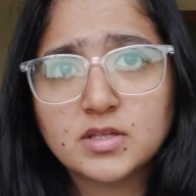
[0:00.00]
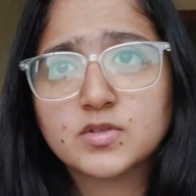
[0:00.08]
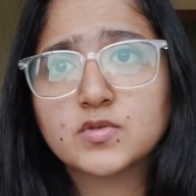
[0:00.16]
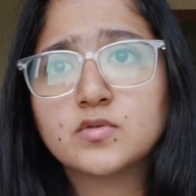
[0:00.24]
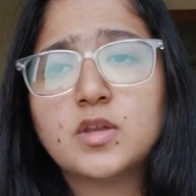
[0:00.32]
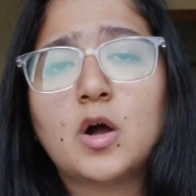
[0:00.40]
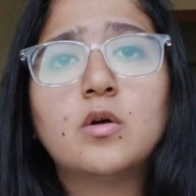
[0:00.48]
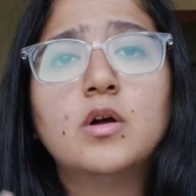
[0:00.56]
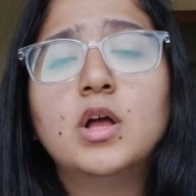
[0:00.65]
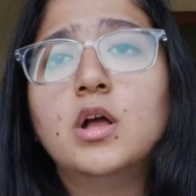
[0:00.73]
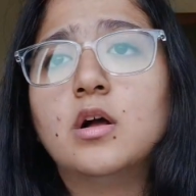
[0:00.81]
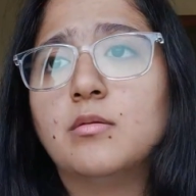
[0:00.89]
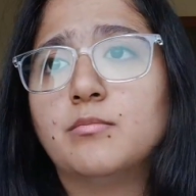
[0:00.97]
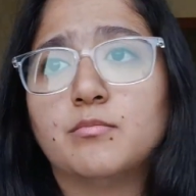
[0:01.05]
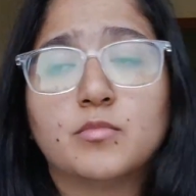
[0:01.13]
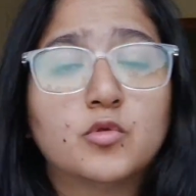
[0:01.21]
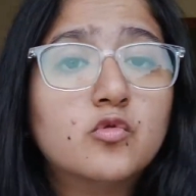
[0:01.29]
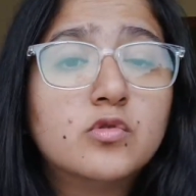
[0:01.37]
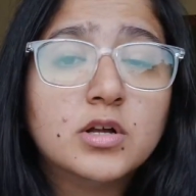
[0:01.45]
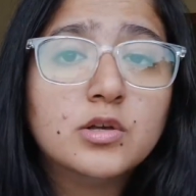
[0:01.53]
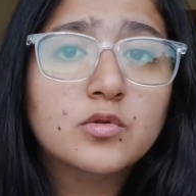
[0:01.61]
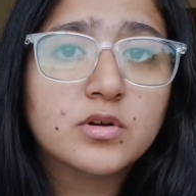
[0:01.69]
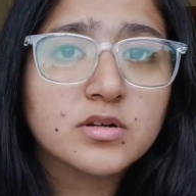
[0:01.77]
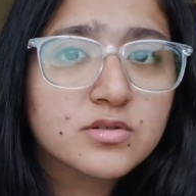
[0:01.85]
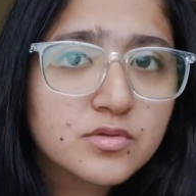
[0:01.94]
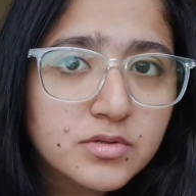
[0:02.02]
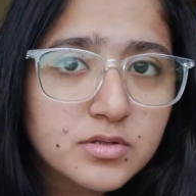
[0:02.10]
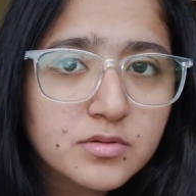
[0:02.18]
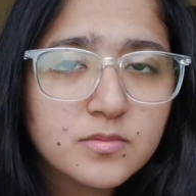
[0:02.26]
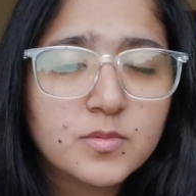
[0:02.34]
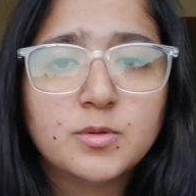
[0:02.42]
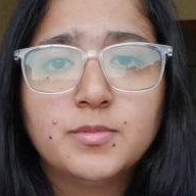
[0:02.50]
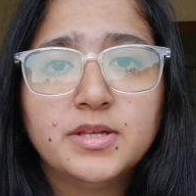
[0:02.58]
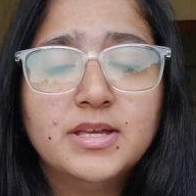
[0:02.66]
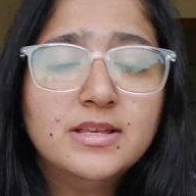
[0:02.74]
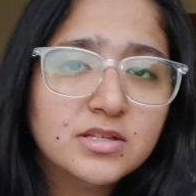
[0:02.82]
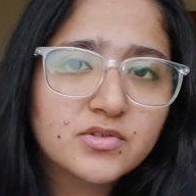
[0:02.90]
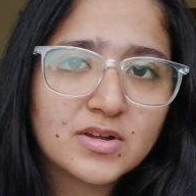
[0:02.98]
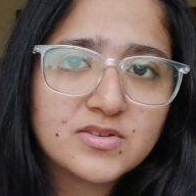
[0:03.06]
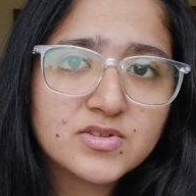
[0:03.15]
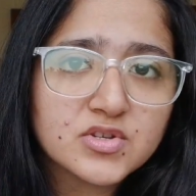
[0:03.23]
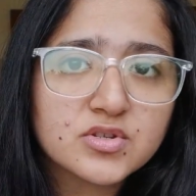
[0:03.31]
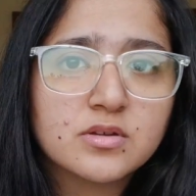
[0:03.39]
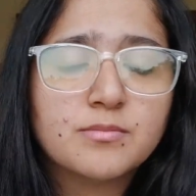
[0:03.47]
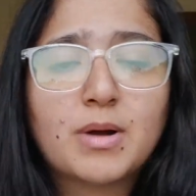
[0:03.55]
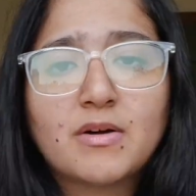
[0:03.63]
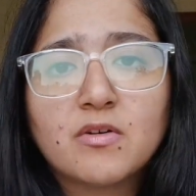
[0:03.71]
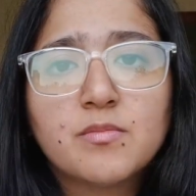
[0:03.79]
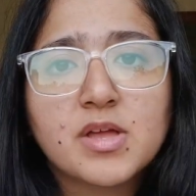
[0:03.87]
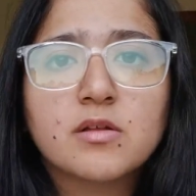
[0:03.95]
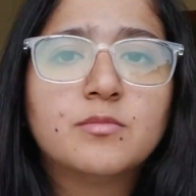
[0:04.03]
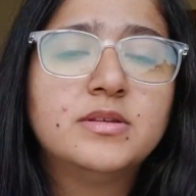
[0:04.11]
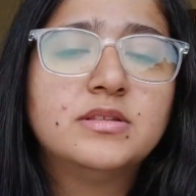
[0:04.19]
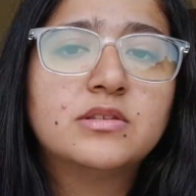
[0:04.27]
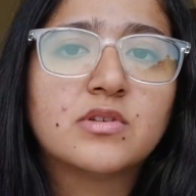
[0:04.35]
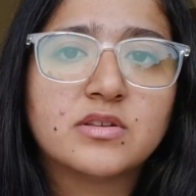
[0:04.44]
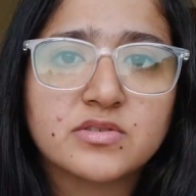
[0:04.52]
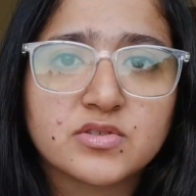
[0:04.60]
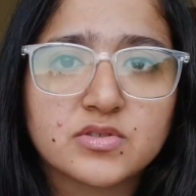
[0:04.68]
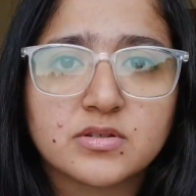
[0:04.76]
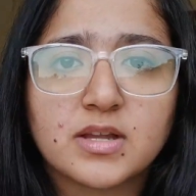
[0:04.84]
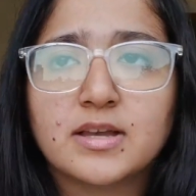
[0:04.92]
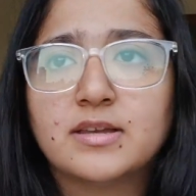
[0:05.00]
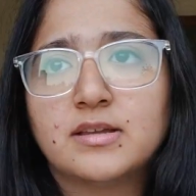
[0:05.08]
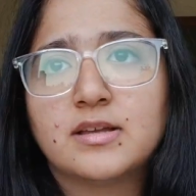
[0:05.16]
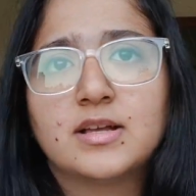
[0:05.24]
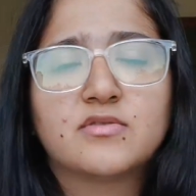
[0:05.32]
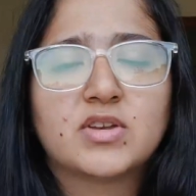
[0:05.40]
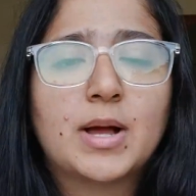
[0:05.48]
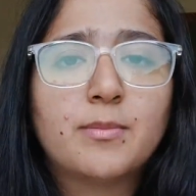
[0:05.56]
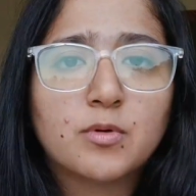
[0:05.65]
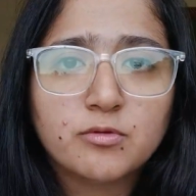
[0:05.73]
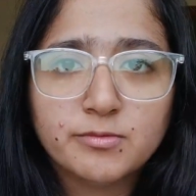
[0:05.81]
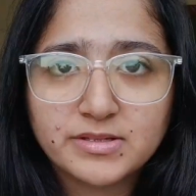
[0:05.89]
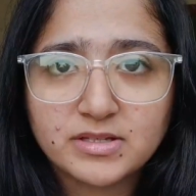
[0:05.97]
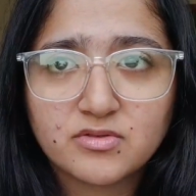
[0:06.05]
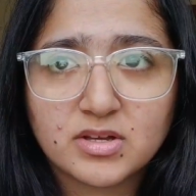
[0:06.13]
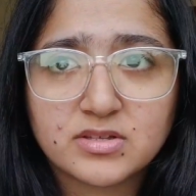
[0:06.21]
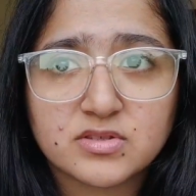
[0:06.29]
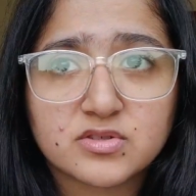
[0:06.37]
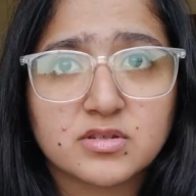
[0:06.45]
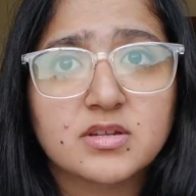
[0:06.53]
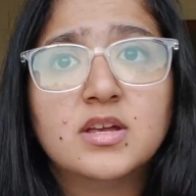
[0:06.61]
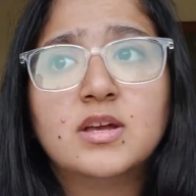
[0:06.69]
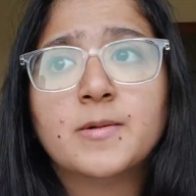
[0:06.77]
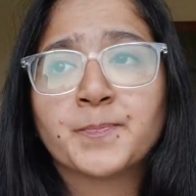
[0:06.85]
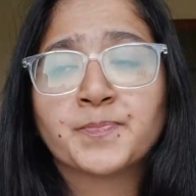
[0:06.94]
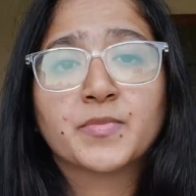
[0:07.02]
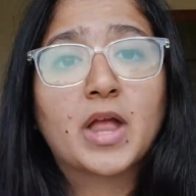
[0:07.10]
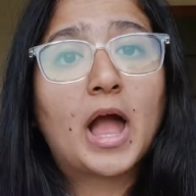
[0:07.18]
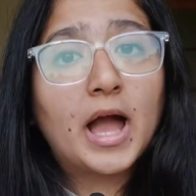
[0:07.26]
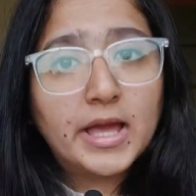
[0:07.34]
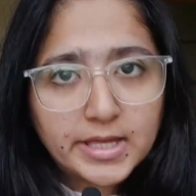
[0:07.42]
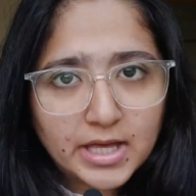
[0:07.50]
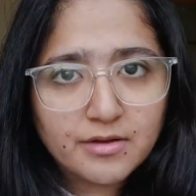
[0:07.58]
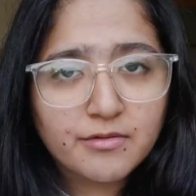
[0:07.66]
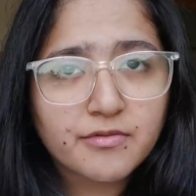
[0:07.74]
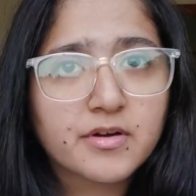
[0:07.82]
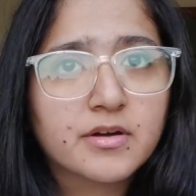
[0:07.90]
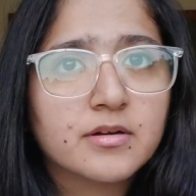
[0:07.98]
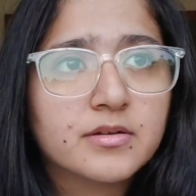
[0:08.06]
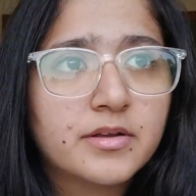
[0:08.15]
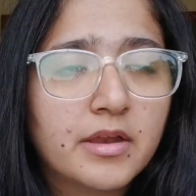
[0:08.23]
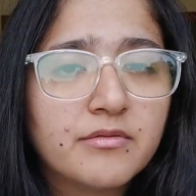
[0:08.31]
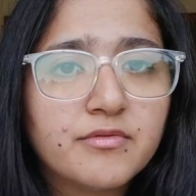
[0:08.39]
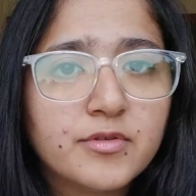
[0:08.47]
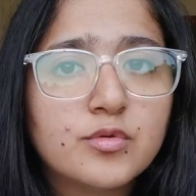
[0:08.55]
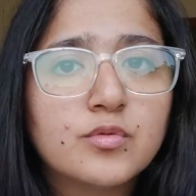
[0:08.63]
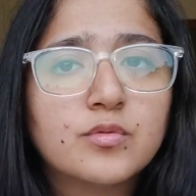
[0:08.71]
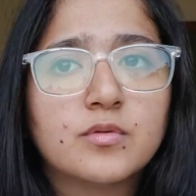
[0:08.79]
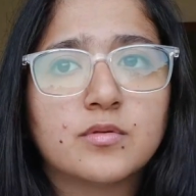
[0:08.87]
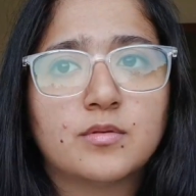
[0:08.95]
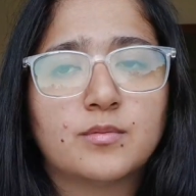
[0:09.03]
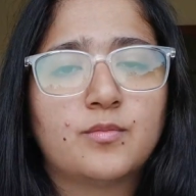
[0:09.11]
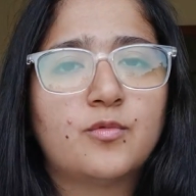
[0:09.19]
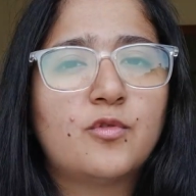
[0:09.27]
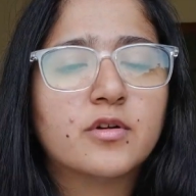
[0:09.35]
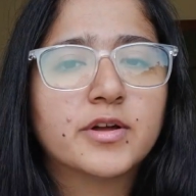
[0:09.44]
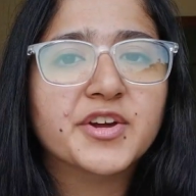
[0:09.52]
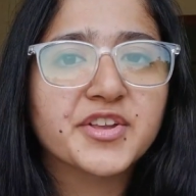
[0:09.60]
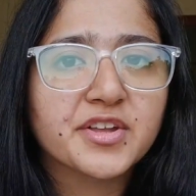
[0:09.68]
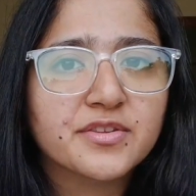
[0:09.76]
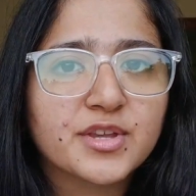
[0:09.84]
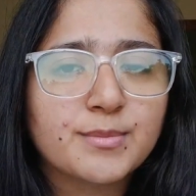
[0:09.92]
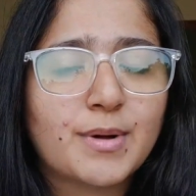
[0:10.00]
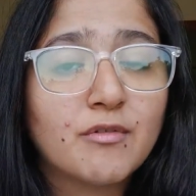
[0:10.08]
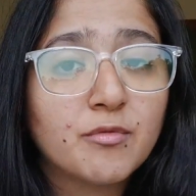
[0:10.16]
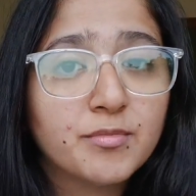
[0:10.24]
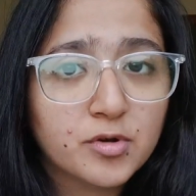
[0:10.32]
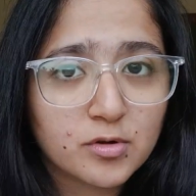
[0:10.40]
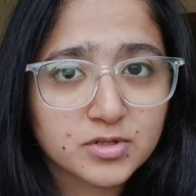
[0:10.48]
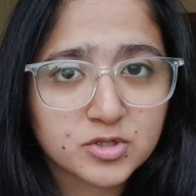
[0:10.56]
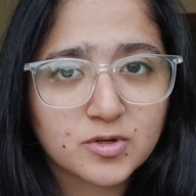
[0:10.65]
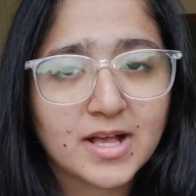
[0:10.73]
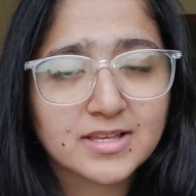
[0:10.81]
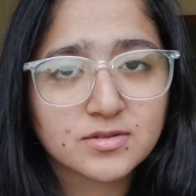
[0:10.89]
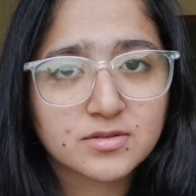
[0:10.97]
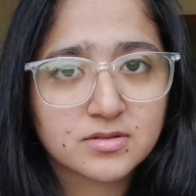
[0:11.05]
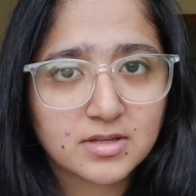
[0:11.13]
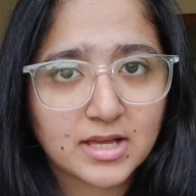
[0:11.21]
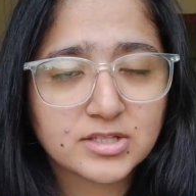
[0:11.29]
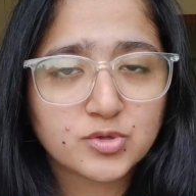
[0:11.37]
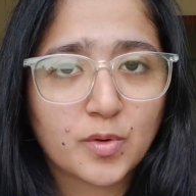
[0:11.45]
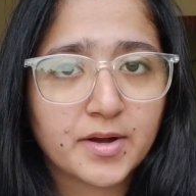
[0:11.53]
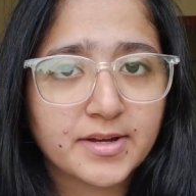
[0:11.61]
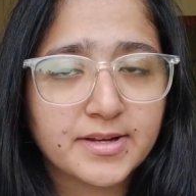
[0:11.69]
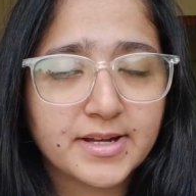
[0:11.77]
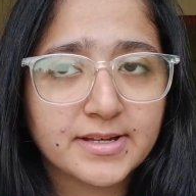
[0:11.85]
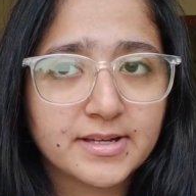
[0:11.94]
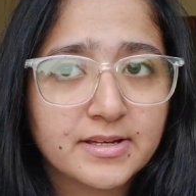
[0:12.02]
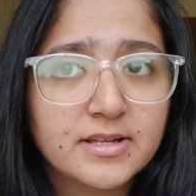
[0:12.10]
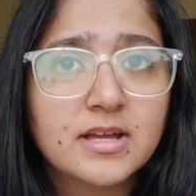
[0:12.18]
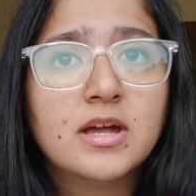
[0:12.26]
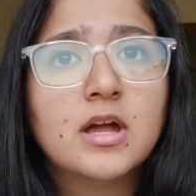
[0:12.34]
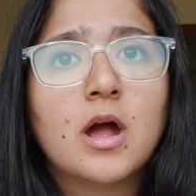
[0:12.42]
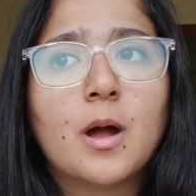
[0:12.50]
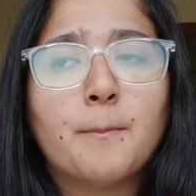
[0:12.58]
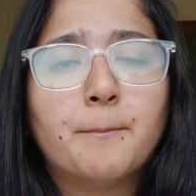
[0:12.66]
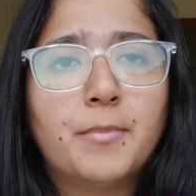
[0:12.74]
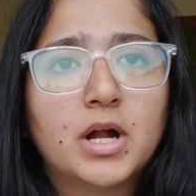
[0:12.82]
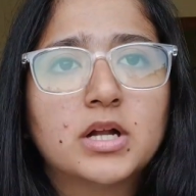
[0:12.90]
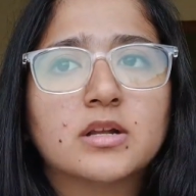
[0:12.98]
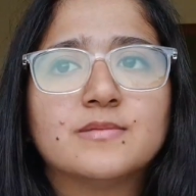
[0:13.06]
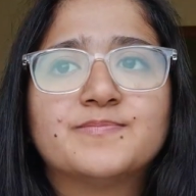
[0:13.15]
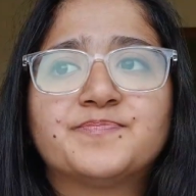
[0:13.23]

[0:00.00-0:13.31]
So now Google Looker Studio will be easy transition, Power BI will be easy transition, and Tableau will be easy transition. I have done few work here and there in Power BI also as I joined in NTT, but